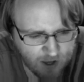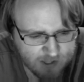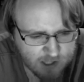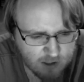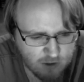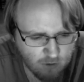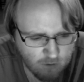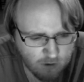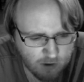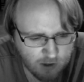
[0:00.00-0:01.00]
That's a
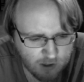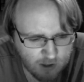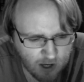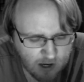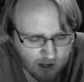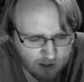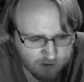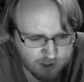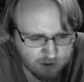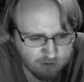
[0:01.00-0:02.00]
Gorn, not a
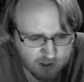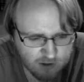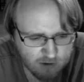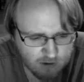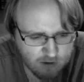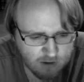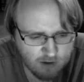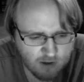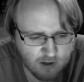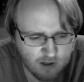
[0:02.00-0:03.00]
hellish creature.
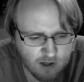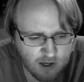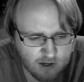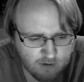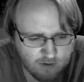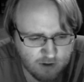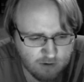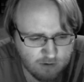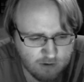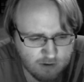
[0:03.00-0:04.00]
I don't
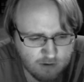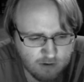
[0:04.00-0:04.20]
know